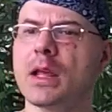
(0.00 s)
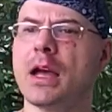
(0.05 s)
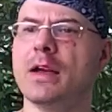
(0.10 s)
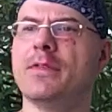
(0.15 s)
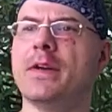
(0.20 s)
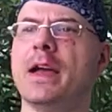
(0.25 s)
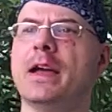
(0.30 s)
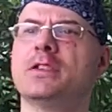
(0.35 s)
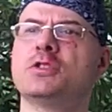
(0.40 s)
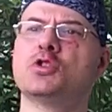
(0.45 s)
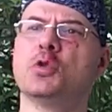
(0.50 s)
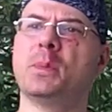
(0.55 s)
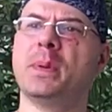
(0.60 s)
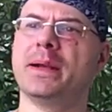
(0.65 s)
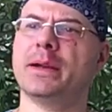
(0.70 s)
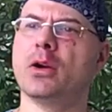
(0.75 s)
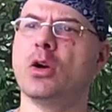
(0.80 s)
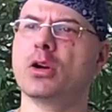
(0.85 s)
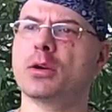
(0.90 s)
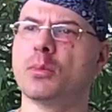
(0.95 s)
I've had
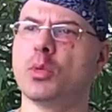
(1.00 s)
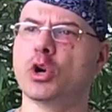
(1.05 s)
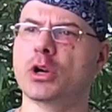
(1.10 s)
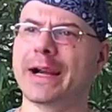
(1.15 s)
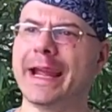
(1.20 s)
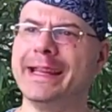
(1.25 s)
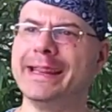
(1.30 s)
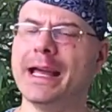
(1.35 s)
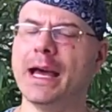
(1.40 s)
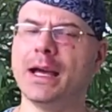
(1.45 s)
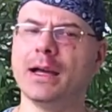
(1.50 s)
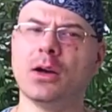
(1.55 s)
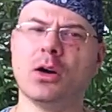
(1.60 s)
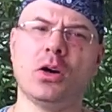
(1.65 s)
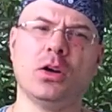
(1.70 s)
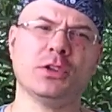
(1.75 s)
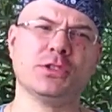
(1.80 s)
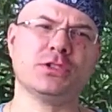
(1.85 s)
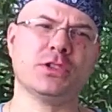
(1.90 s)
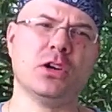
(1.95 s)
Superior Morena
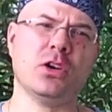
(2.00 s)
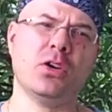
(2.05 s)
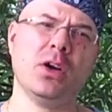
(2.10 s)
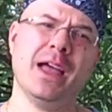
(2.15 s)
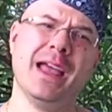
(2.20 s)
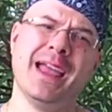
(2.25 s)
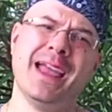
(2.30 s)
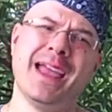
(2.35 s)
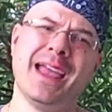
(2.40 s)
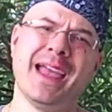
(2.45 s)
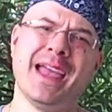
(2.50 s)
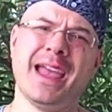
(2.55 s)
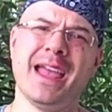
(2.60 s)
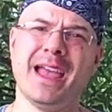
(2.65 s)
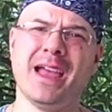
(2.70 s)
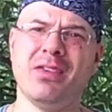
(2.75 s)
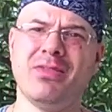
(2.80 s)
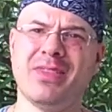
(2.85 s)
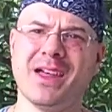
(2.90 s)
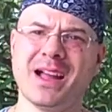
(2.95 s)
also,
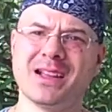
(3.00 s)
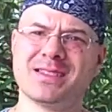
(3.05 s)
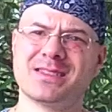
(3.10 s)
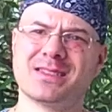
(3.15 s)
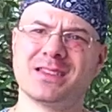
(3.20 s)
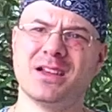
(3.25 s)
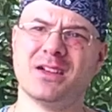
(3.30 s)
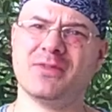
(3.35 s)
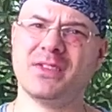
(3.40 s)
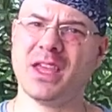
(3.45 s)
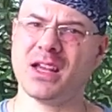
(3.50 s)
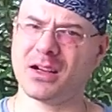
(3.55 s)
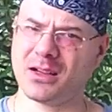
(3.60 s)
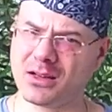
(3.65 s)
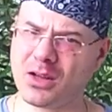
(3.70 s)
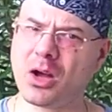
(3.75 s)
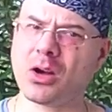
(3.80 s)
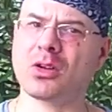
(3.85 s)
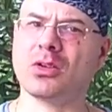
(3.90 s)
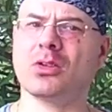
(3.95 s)
and that's Vienna
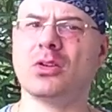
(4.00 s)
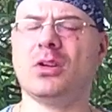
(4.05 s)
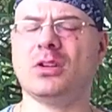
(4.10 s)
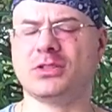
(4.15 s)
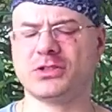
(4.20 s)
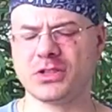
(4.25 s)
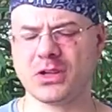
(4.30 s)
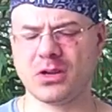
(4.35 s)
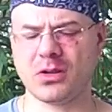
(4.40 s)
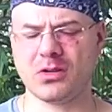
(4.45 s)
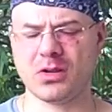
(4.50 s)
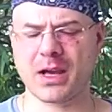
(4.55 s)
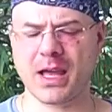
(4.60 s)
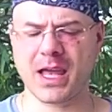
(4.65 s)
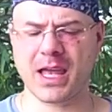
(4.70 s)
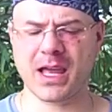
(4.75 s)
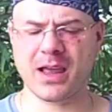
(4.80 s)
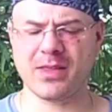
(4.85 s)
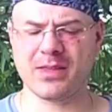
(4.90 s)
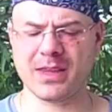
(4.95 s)
Lager also,
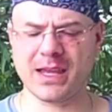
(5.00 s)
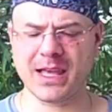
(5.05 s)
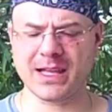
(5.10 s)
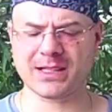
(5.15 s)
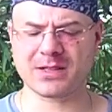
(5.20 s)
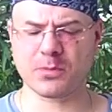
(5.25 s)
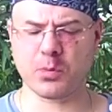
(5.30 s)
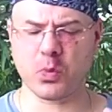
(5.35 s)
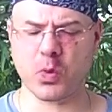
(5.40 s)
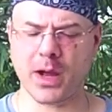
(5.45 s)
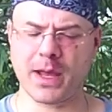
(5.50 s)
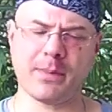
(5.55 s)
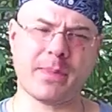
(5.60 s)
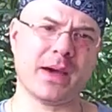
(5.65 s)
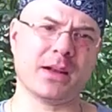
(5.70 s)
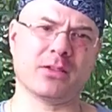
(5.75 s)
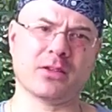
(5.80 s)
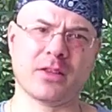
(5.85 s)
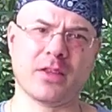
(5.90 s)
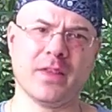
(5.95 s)
and it's way
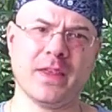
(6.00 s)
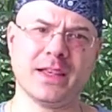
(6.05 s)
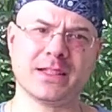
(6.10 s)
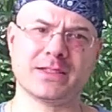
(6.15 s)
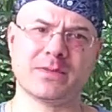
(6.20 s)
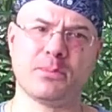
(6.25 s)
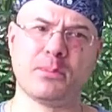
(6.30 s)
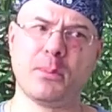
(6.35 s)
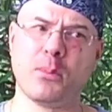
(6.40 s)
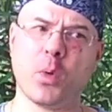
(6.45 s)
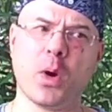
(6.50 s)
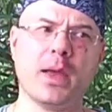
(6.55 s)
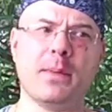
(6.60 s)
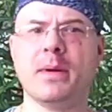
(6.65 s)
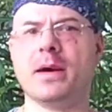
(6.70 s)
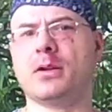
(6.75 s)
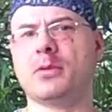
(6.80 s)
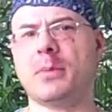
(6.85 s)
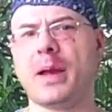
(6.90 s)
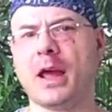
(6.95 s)
better than this, way
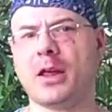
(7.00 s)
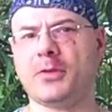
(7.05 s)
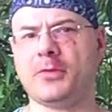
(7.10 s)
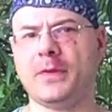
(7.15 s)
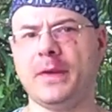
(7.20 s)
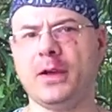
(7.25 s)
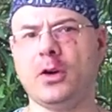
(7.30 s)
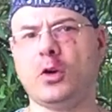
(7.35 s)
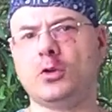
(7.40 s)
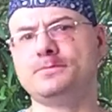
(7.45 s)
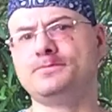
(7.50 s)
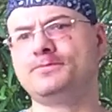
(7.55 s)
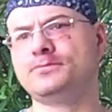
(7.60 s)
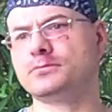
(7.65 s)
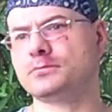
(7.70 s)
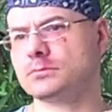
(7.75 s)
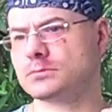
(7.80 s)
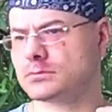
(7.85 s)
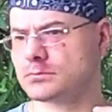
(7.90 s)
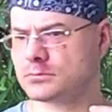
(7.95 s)
better mouthfeel,
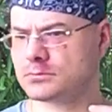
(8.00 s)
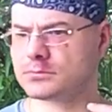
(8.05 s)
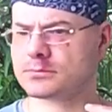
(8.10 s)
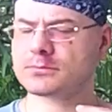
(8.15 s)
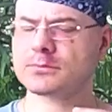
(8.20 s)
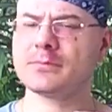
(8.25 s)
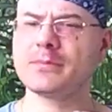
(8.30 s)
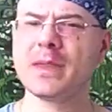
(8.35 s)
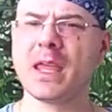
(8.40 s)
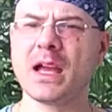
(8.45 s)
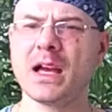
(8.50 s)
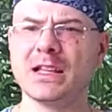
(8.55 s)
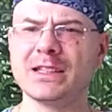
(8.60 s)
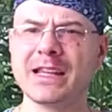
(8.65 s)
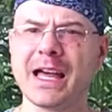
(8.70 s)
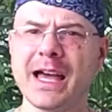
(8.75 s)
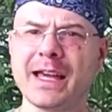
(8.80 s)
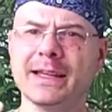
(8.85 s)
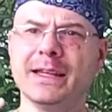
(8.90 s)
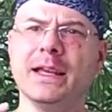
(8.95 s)
a
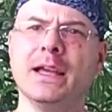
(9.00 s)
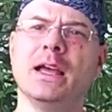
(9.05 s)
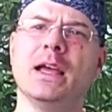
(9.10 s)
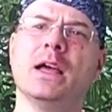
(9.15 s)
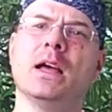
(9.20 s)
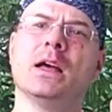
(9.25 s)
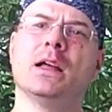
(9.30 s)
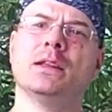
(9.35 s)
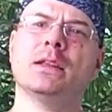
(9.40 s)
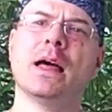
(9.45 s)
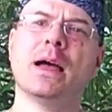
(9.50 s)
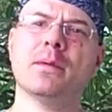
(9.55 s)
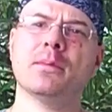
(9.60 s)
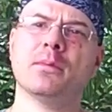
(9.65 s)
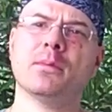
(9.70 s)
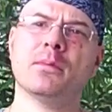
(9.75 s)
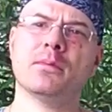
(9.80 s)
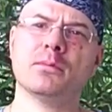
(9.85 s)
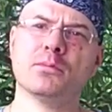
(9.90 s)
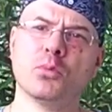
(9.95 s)
lot
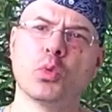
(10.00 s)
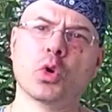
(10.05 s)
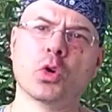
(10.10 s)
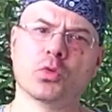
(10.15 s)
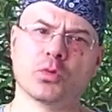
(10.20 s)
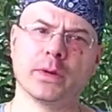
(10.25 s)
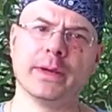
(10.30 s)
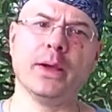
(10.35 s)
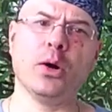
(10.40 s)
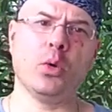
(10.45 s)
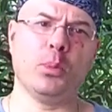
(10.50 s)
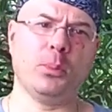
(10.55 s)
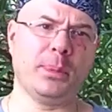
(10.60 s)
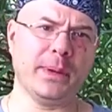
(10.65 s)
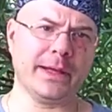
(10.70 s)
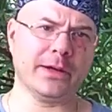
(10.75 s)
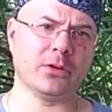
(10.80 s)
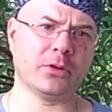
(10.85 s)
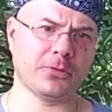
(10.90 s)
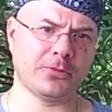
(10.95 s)
more real
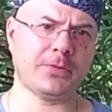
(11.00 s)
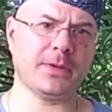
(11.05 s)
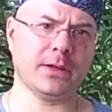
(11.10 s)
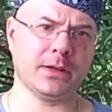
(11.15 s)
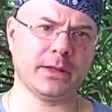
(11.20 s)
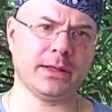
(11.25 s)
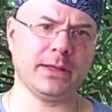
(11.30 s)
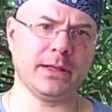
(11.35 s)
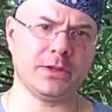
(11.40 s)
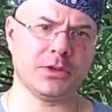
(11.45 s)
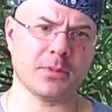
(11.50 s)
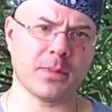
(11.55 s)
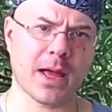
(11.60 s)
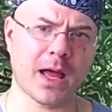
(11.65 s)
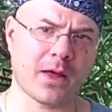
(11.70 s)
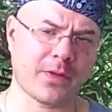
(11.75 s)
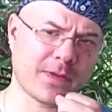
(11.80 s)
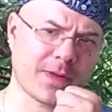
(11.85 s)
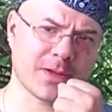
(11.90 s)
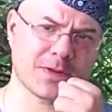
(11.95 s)
beer feeling in your
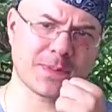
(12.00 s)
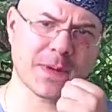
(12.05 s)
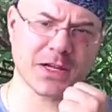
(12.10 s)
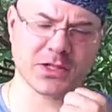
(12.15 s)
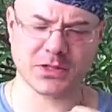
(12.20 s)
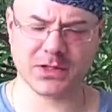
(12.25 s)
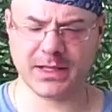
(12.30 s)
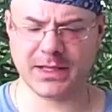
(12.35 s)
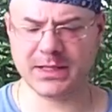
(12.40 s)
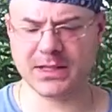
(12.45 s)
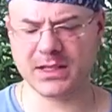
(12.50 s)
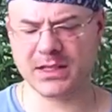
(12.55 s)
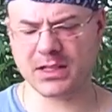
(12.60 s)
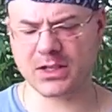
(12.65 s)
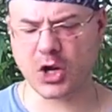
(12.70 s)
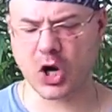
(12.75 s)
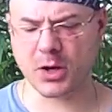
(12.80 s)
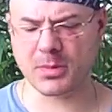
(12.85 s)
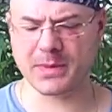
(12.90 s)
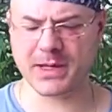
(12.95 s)
mouth, especially
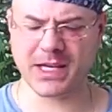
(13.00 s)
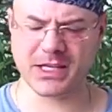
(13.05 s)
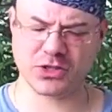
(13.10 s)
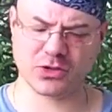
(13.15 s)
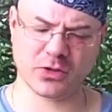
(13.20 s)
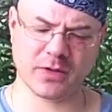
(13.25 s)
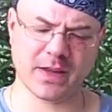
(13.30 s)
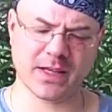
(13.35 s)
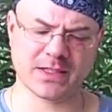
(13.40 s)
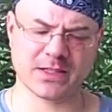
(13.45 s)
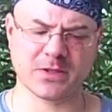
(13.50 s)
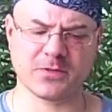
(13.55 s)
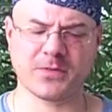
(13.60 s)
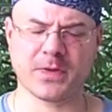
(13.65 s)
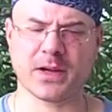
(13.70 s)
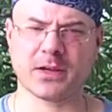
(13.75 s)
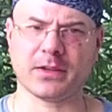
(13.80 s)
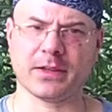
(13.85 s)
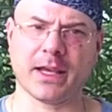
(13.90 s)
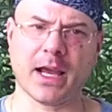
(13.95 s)
the carbonation on this is
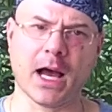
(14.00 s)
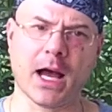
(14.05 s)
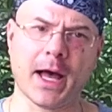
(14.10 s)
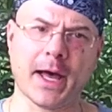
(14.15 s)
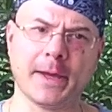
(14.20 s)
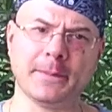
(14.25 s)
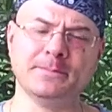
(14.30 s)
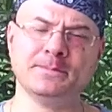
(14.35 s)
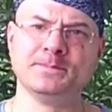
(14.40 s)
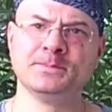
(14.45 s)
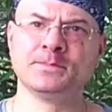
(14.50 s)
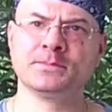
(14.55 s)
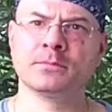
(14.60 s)
fairly high.